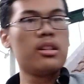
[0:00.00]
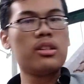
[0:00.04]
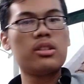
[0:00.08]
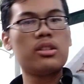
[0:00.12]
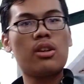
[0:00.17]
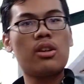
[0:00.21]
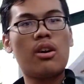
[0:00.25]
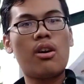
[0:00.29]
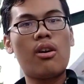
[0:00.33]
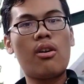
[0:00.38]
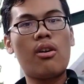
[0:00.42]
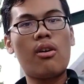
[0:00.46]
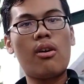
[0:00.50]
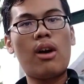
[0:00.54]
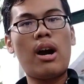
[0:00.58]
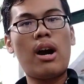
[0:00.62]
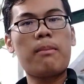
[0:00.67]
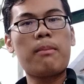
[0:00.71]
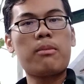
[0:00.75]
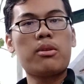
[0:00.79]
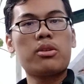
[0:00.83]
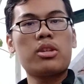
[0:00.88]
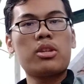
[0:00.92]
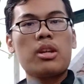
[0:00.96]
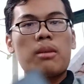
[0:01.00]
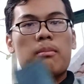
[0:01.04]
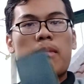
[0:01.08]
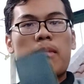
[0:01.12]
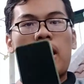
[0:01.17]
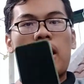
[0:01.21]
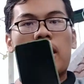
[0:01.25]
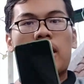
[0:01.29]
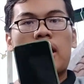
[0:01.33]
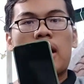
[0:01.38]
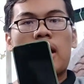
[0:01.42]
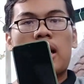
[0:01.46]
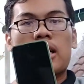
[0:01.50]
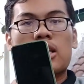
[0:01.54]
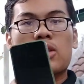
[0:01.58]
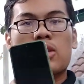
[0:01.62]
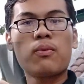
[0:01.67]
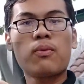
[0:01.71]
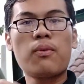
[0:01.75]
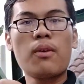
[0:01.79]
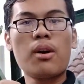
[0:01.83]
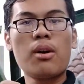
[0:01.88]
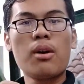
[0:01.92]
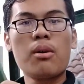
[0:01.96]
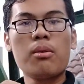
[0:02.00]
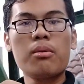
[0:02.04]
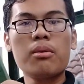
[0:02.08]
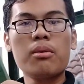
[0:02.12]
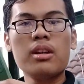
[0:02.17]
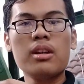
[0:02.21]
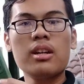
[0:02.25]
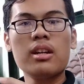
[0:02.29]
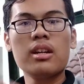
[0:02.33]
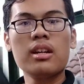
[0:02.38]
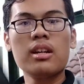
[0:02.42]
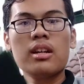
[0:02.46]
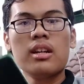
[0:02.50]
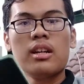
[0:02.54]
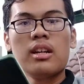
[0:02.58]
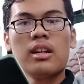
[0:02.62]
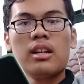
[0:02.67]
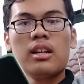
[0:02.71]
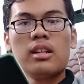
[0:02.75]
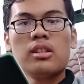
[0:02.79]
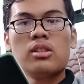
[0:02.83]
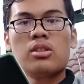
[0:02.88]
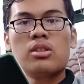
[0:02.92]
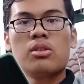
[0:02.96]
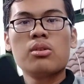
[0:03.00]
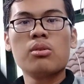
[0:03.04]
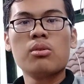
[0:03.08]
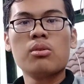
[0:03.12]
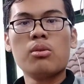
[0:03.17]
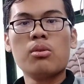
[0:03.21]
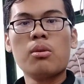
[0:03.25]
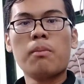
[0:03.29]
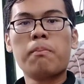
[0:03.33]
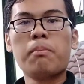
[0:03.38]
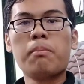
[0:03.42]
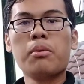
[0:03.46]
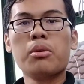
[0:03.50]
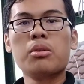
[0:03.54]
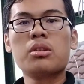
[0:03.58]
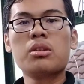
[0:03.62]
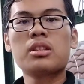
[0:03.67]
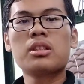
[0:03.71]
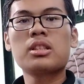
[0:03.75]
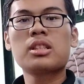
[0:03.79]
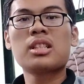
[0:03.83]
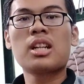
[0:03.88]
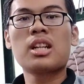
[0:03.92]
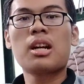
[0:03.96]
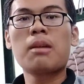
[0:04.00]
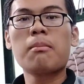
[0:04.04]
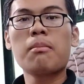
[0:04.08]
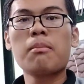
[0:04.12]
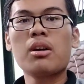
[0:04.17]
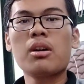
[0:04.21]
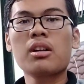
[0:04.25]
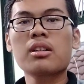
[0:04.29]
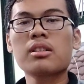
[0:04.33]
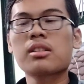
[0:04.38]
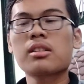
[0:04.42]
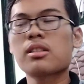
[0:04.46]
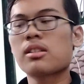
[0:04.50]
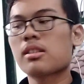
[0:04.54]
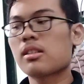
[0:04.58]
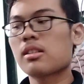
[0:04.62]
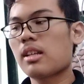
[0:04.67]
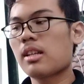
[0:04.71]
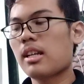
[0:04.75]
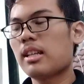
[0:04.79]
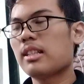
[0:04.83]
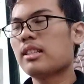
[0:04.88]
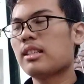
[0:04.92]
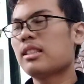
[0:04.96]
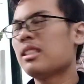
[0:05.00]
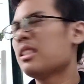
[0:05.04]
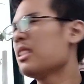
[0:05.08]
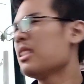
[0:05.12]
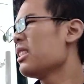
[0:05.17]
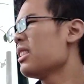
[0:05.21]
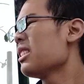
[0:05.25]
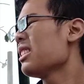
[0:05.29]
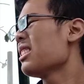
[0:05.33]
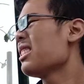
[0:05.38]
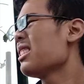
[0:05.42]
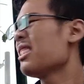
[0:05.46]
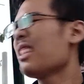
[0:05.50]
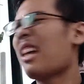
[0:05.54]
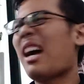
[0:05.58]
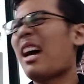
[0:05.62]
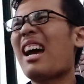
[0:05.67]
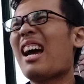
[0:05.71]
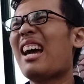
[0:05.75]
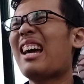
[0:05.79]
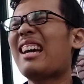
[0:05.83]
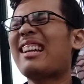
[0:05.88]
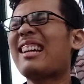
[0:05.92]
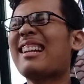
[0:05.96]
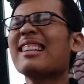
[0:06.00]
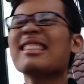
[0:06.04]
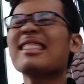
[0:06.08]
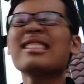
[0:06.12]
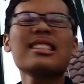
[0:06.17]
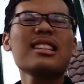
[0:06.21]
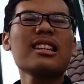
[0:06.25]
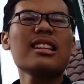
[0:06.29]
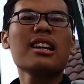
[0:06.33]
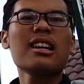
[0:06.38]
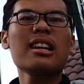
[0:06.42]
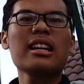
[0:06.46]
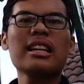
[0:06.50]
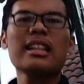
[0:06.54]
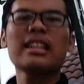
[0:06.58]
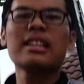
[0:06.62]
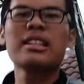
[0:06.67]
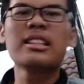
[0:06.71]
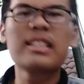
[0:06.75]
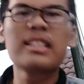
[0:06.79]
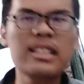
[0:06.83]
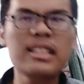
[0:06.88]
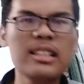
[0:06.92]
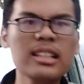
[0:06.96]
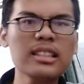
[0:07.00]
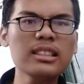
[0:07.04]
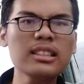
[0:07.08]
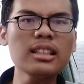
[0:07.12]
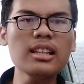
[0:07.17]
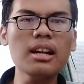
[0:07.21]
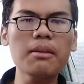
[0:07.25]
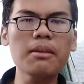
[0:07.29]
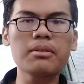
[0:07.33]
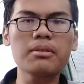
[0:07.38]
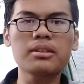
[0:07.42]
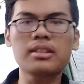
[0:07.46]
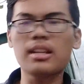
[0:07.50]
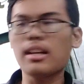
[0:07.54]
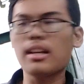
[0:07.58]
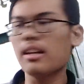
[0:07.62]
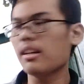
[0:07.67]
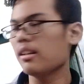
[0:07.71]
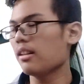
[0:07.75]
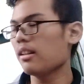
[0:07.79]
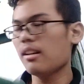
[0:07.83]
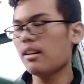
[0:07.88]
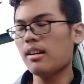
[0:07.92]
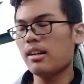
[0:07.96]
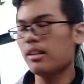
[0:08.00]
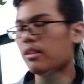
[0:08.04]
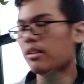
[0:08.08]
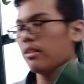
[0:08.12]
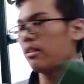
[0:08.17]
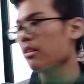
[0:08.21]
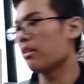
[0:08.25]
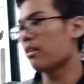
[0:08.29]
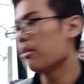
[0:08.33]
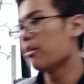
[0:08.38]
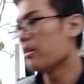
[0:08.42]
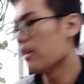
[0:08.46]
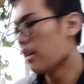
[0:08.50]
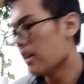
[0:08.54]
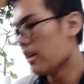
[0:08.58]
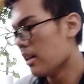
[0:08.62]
So I'm using my dad's phone to put Thermux. That's that how you say it? I don't know.